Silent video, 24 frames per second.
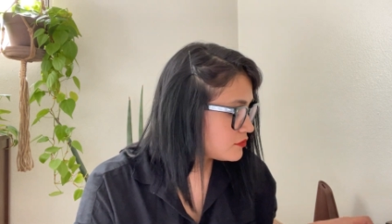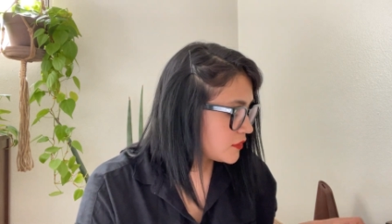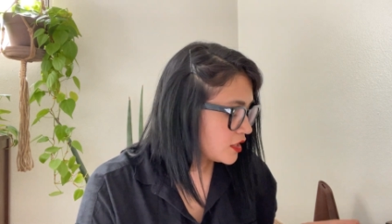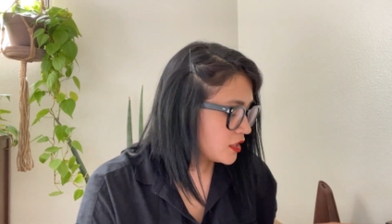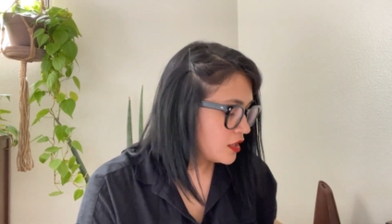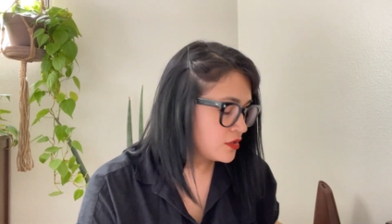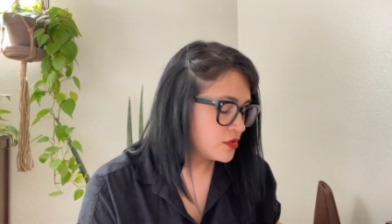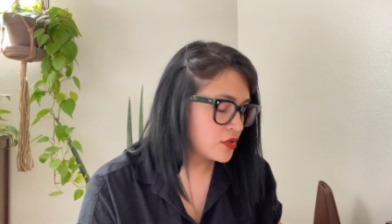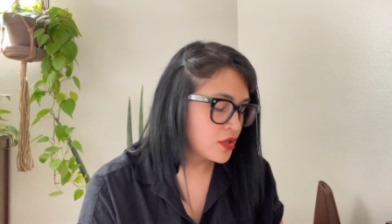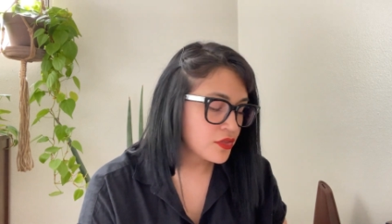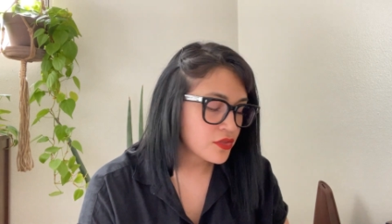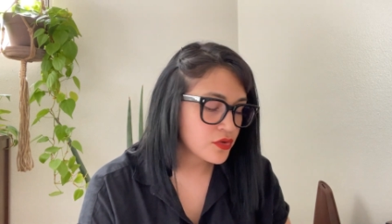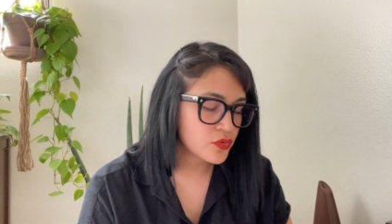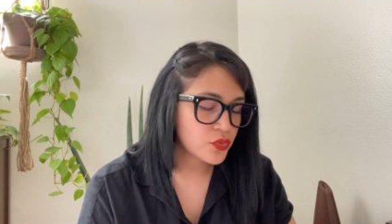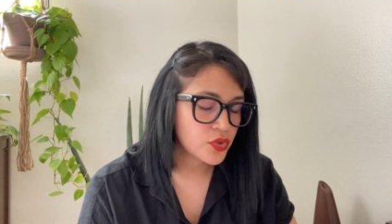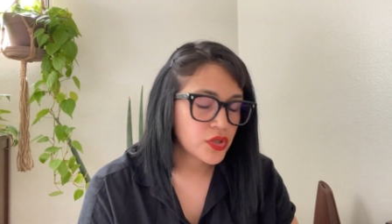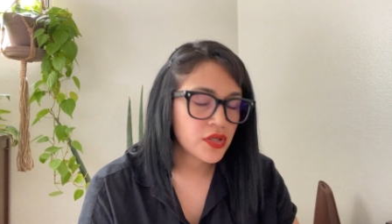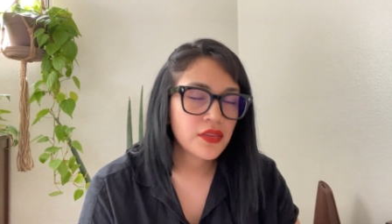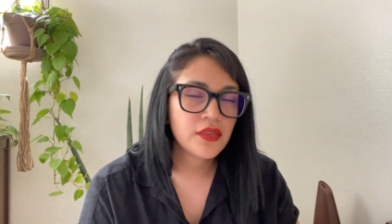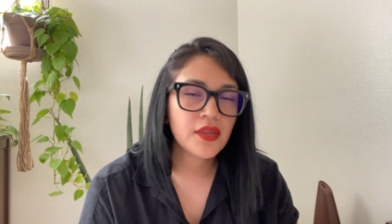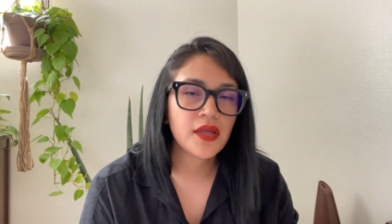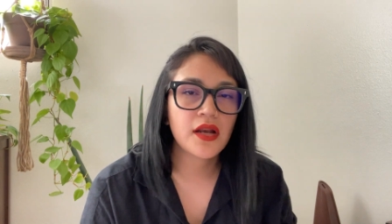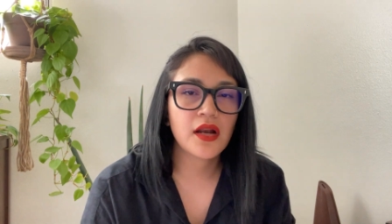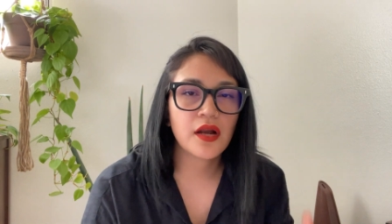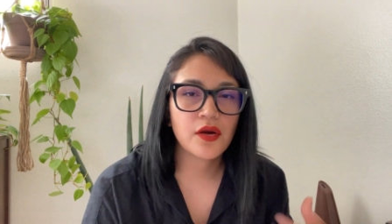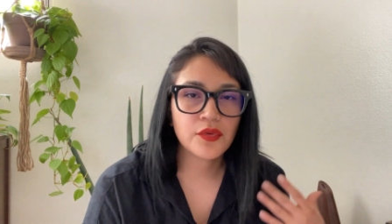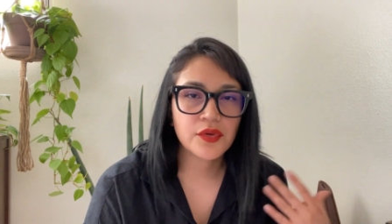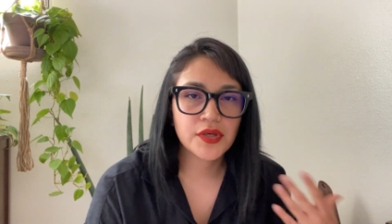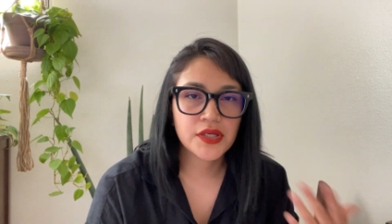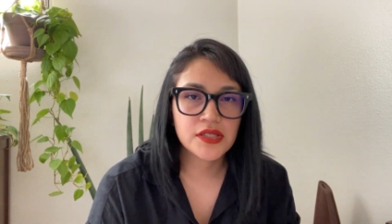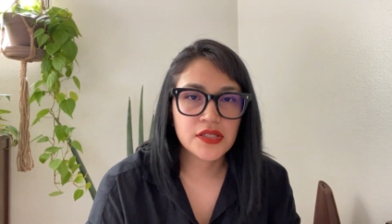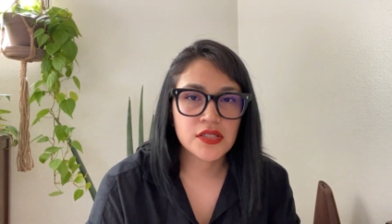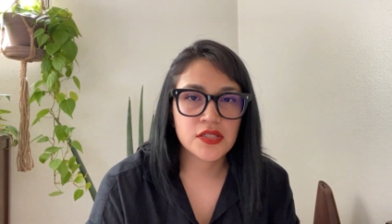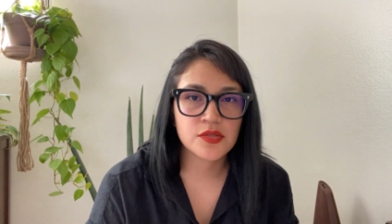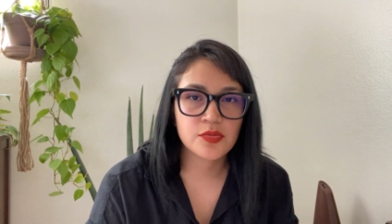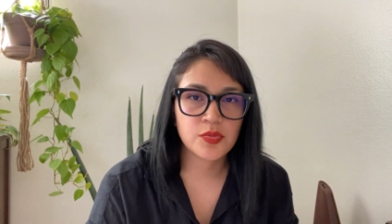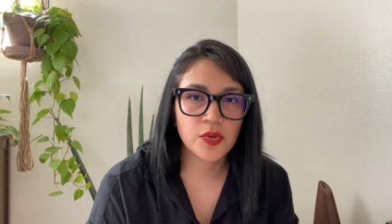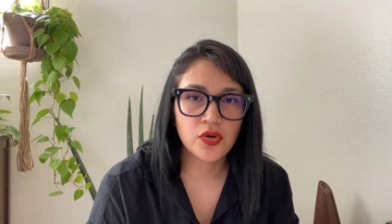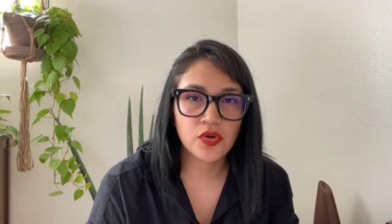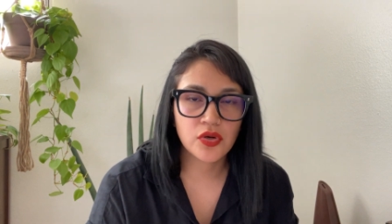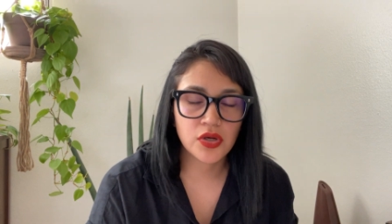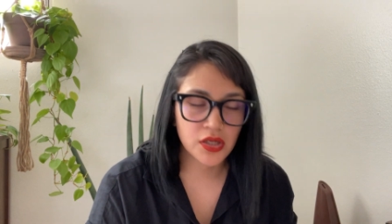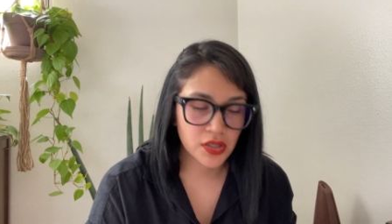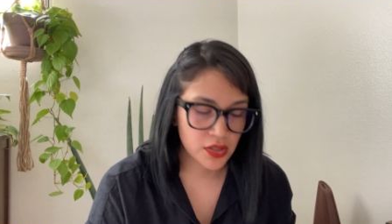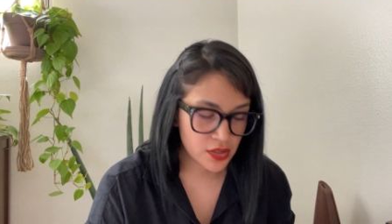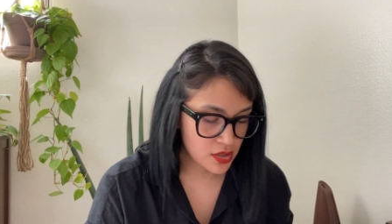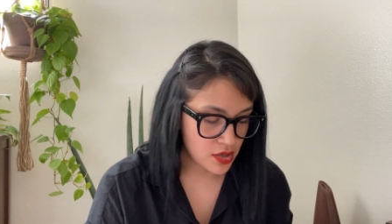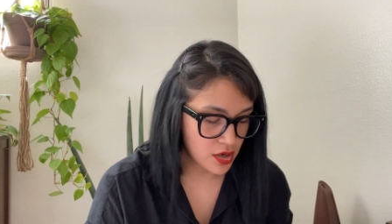Another one that I already
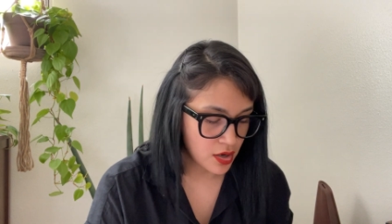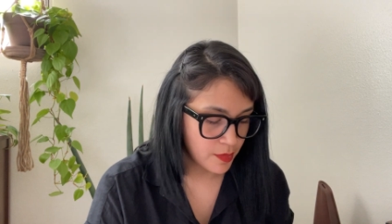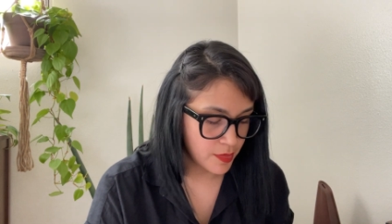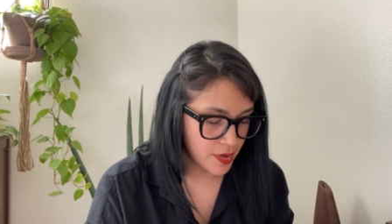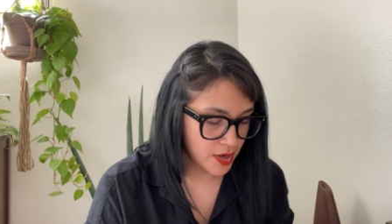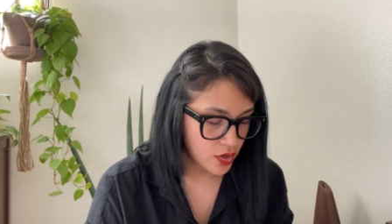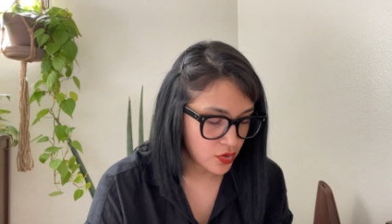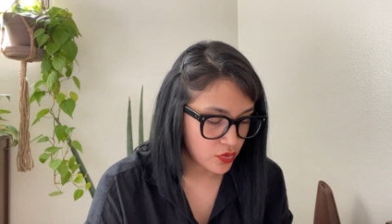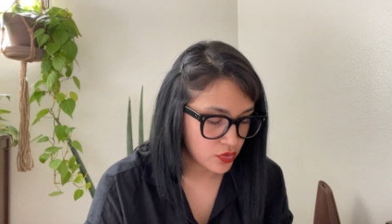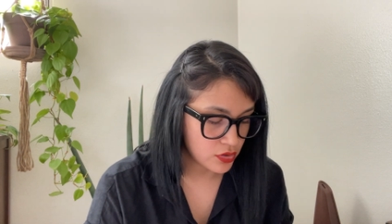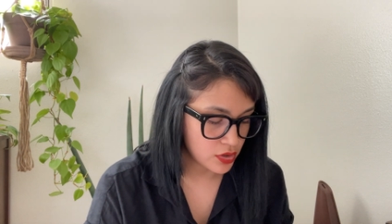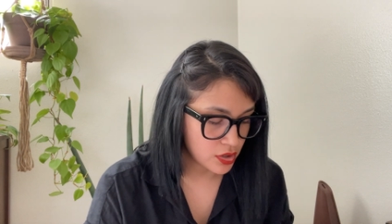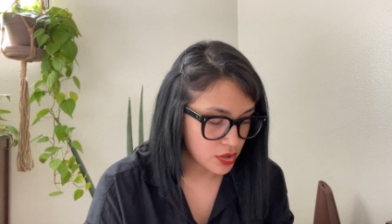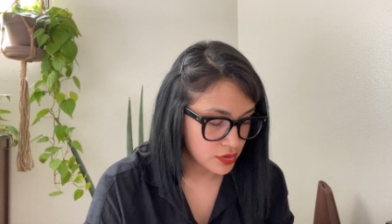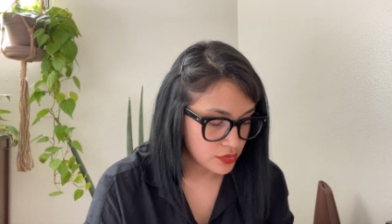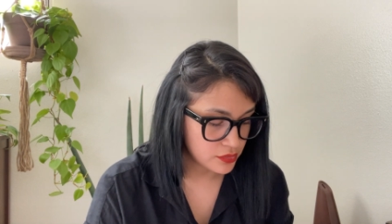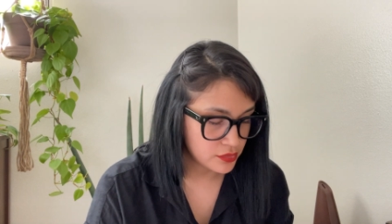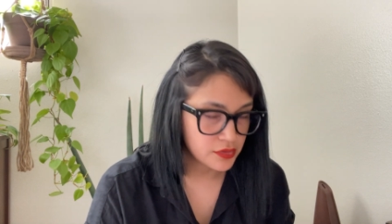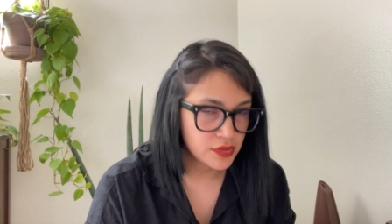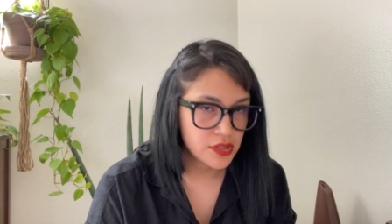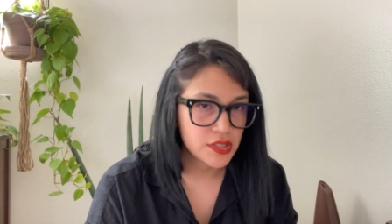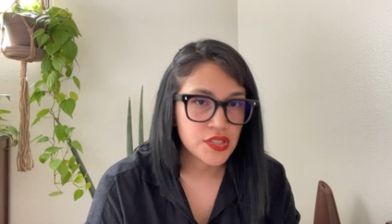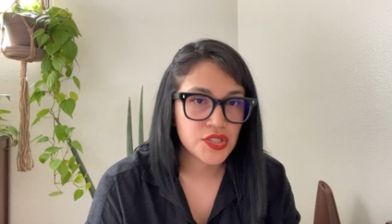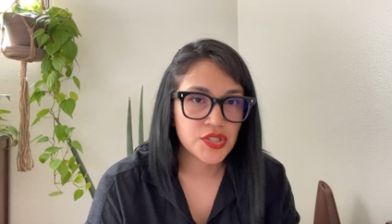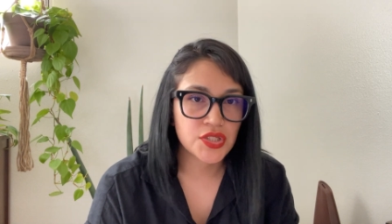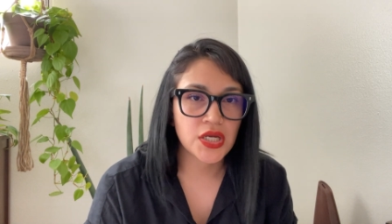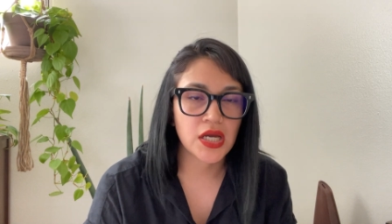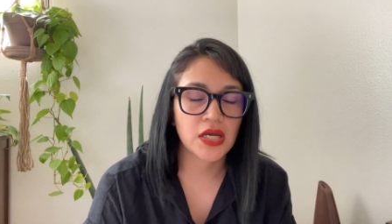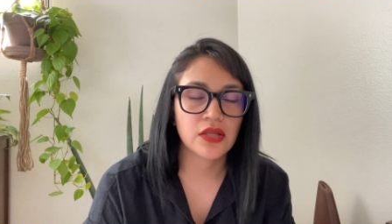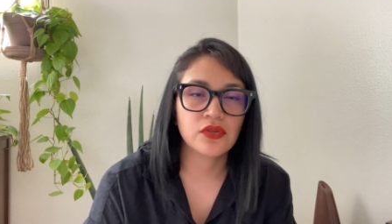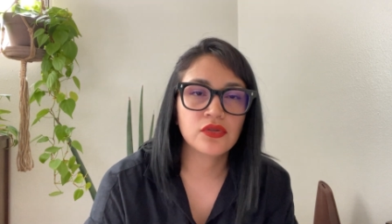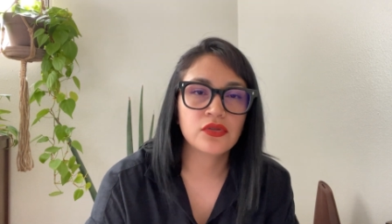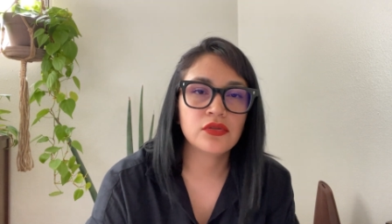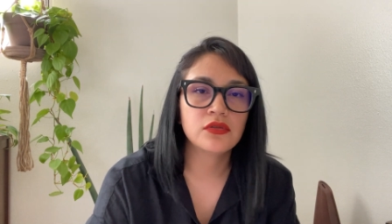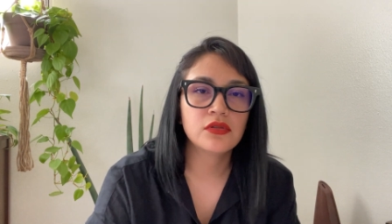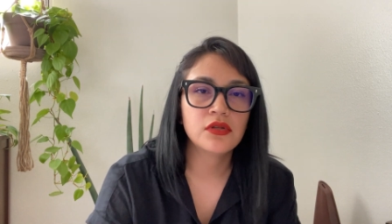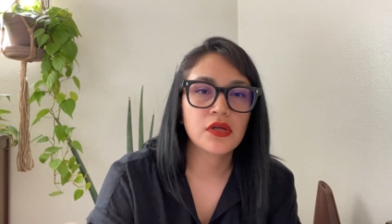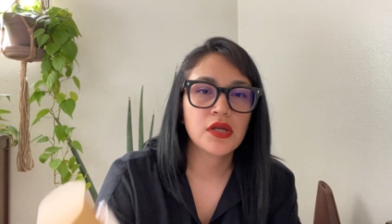spoken about on this channel